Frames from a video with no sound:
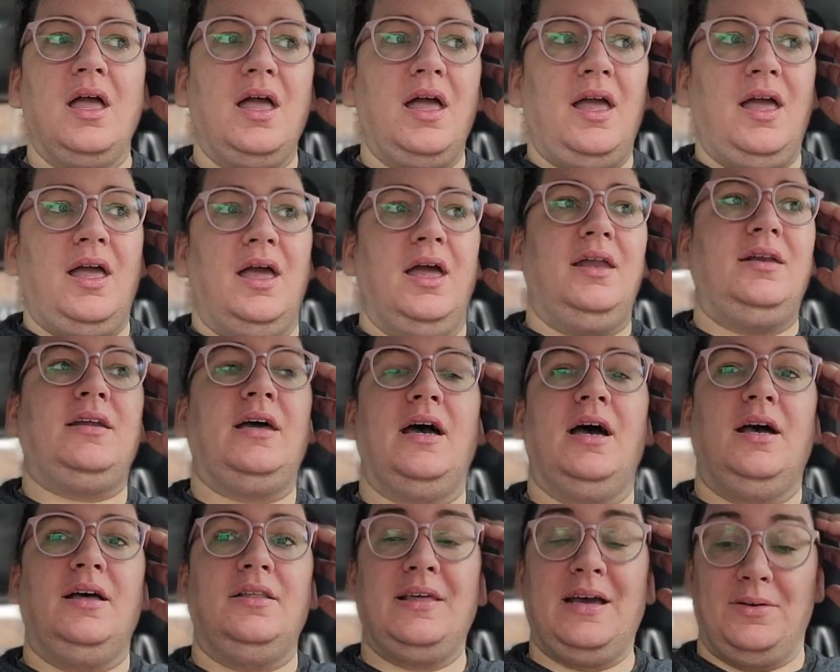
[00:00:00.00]
and
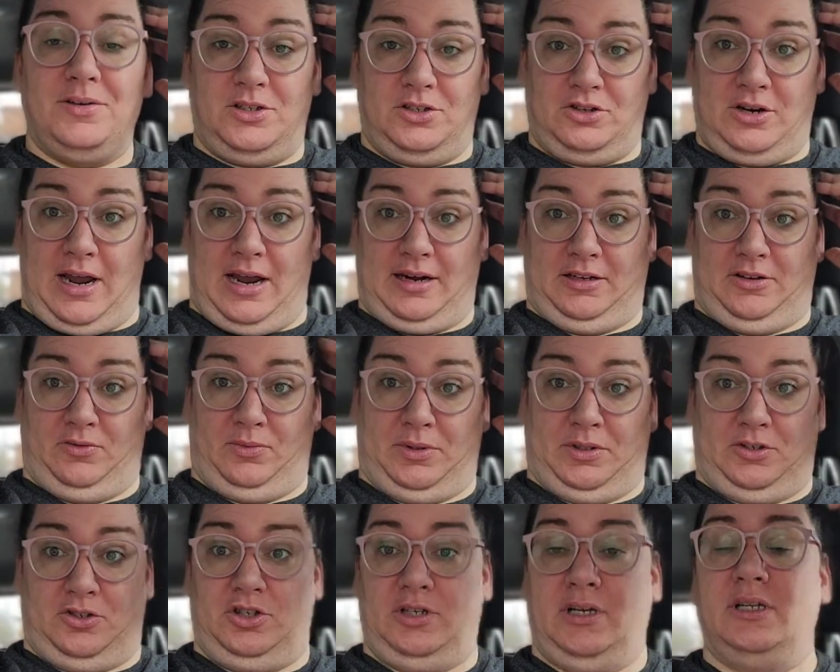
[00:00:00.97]
uh, that was attractive with
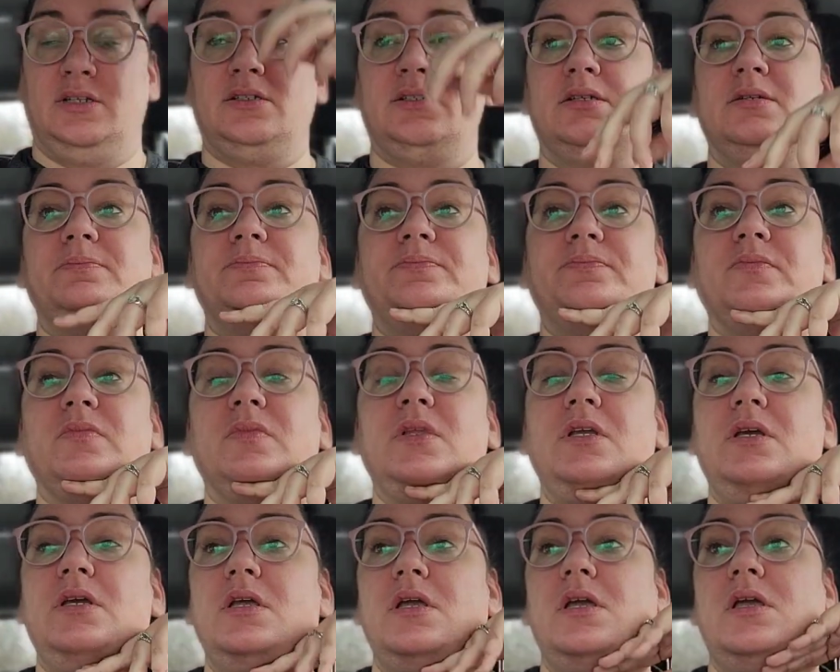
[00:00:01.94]
the chins.
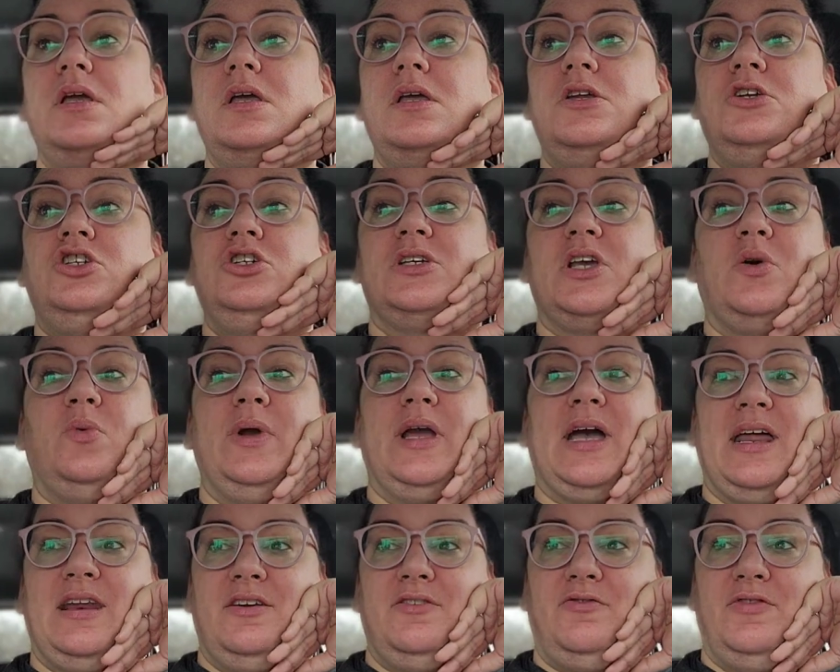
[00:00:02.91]
She's like, we
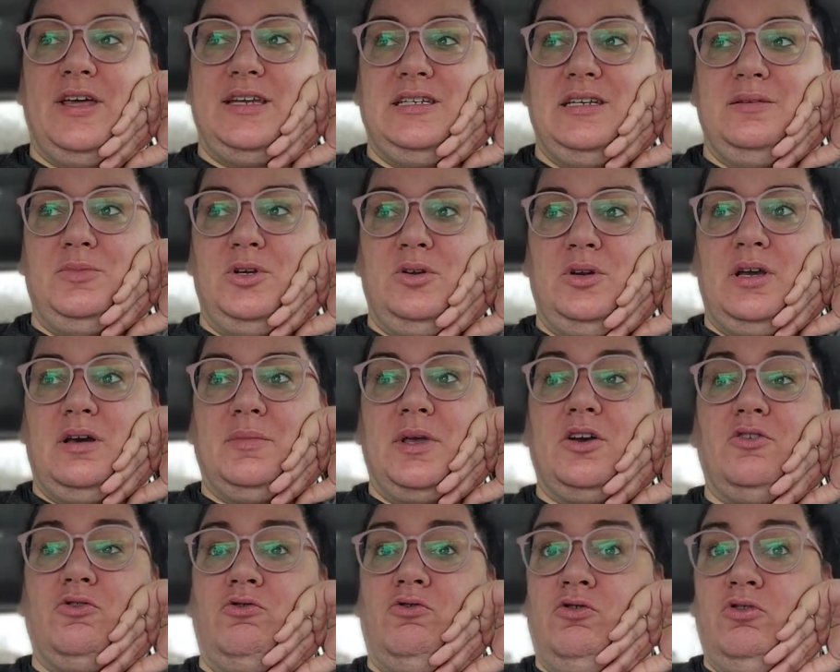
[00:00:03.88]
got in Fenty Beauty. I'm
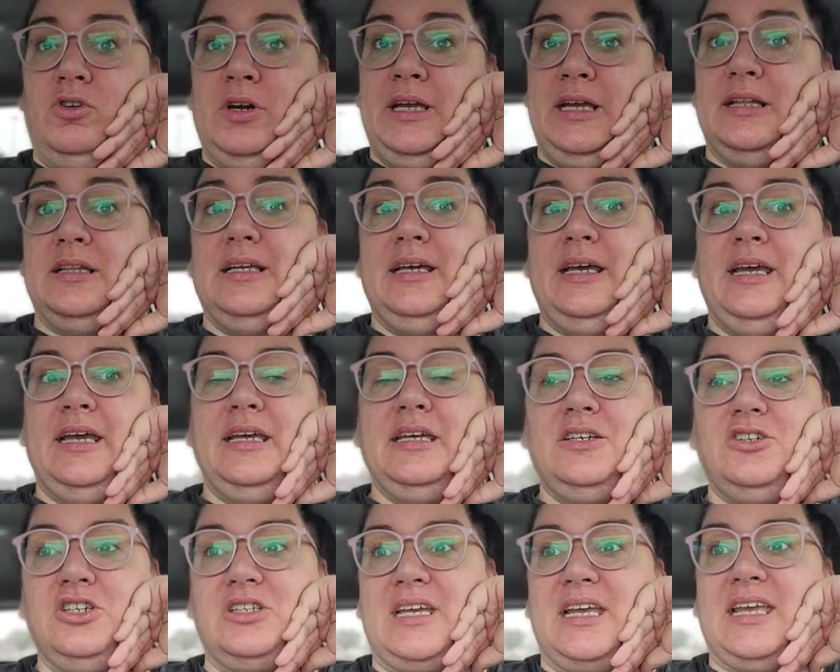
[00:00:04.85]
like, really?
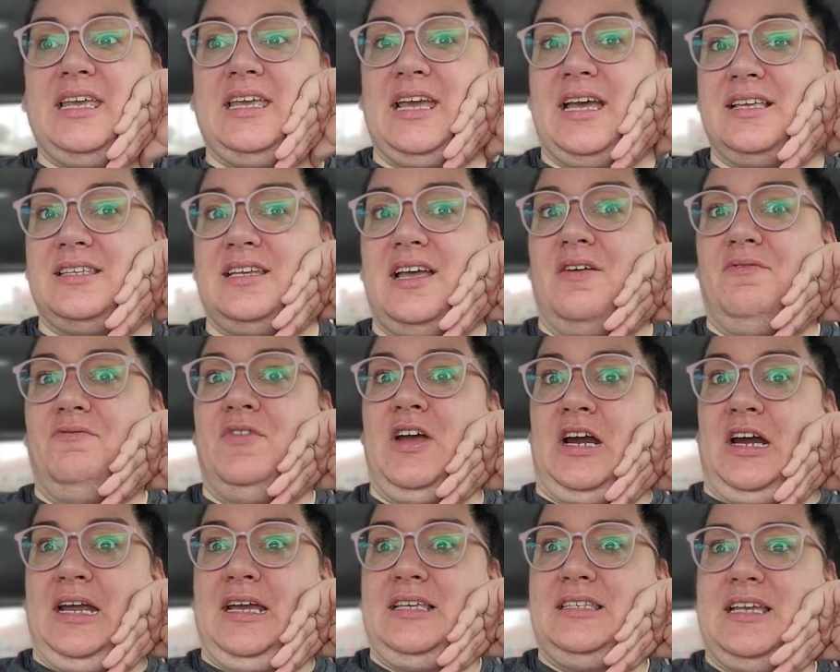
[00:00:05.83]
She's like, yes, I'm
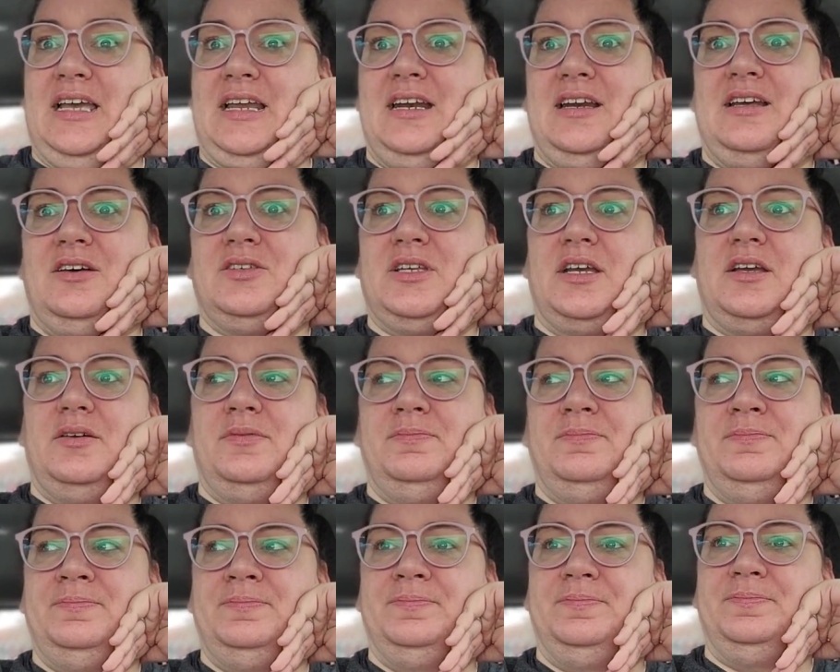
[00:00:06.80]
very excited. I was like,
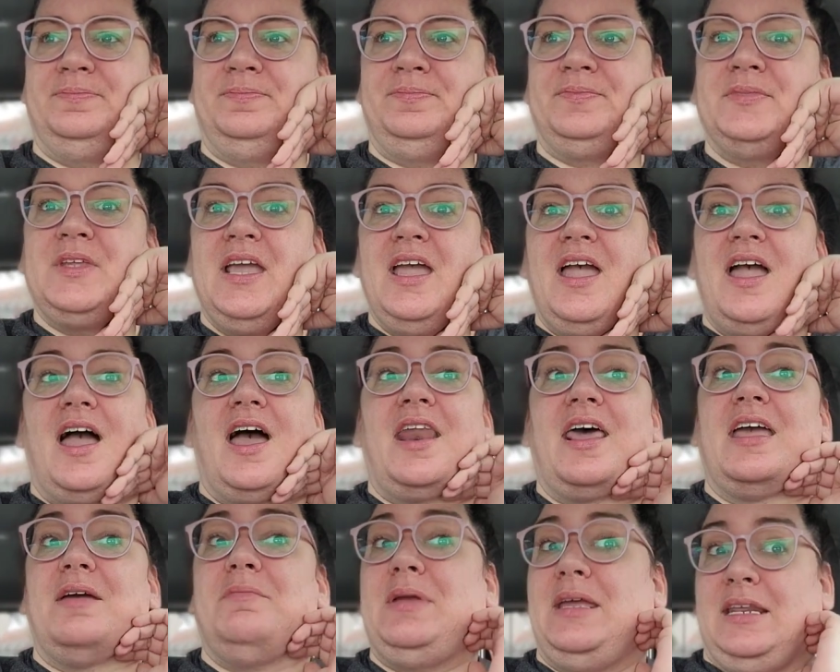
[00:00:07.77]
hmm. And
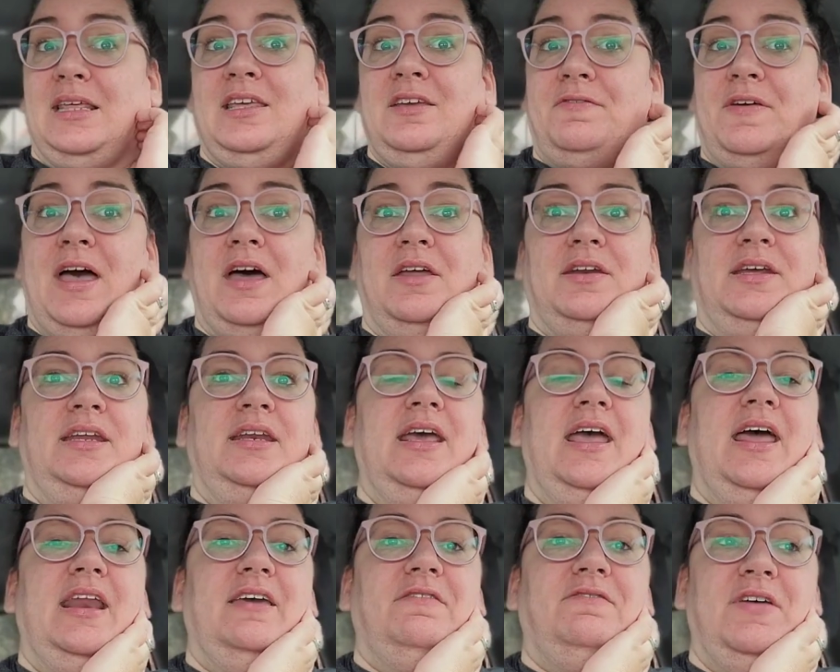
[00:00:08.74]
I immediately found it
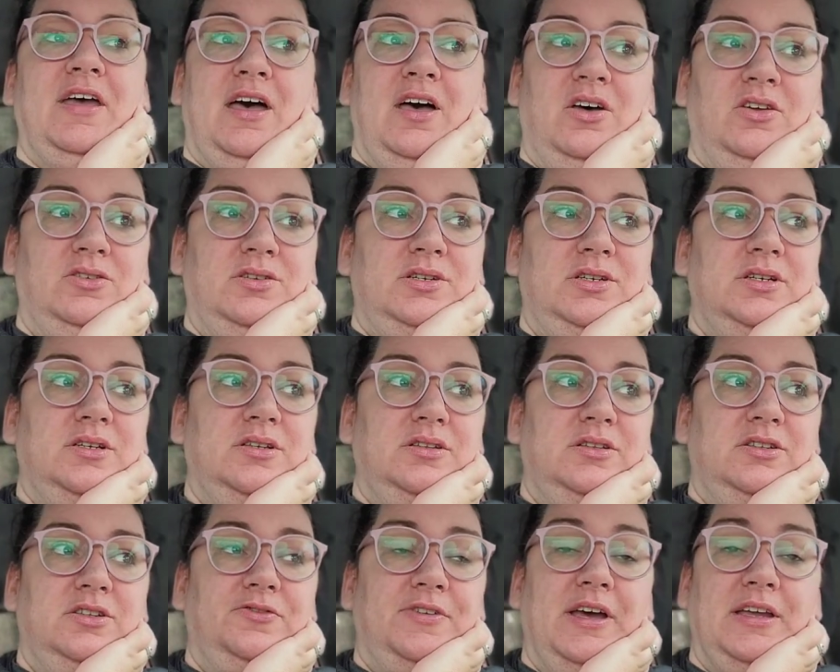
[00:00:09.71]
and I found
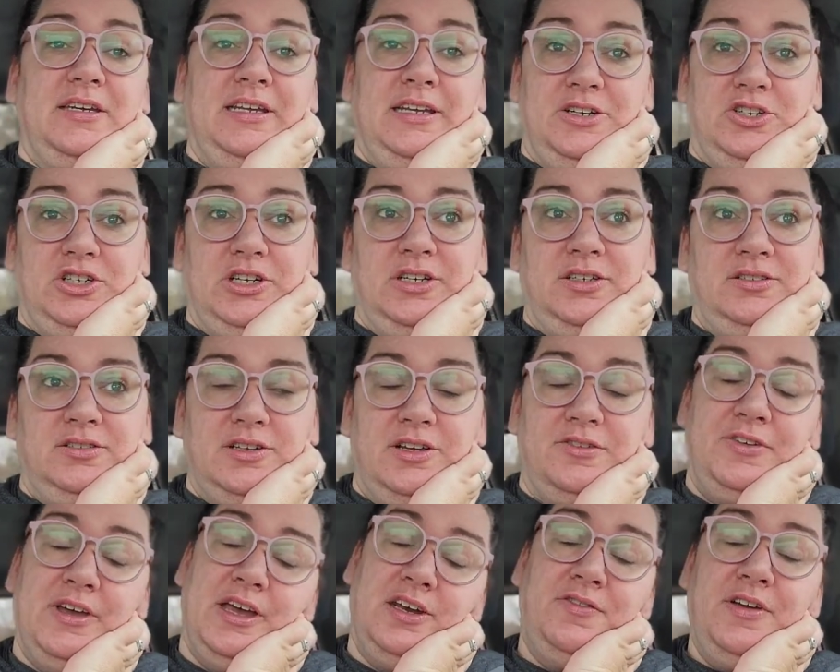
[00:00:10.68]
the foundation. I
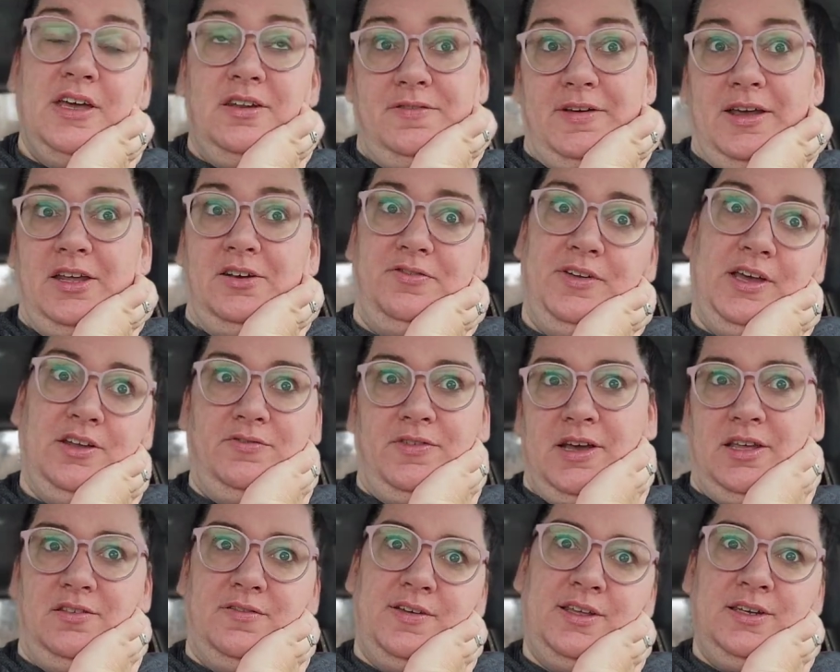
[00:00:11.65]
found, found, found, found,
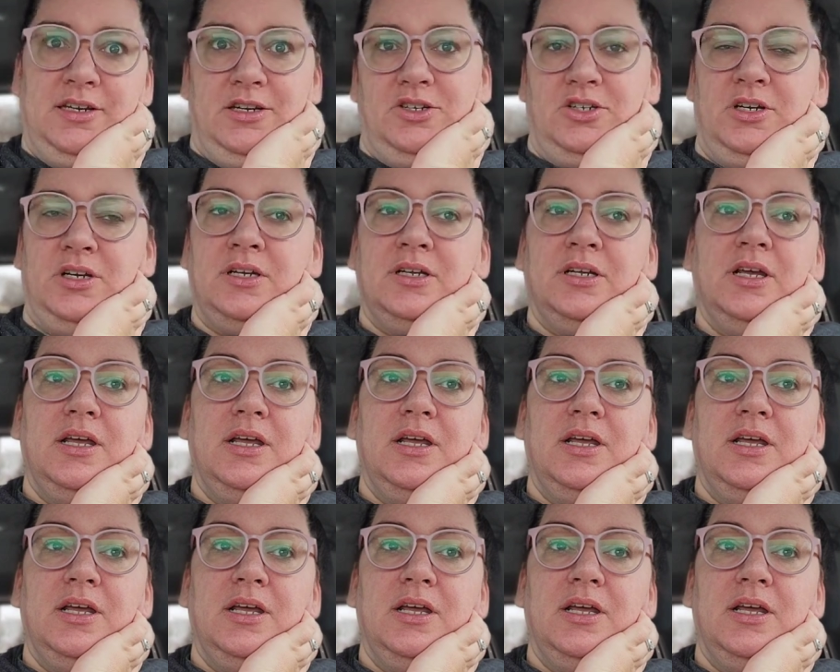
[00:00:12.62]
found the foundation.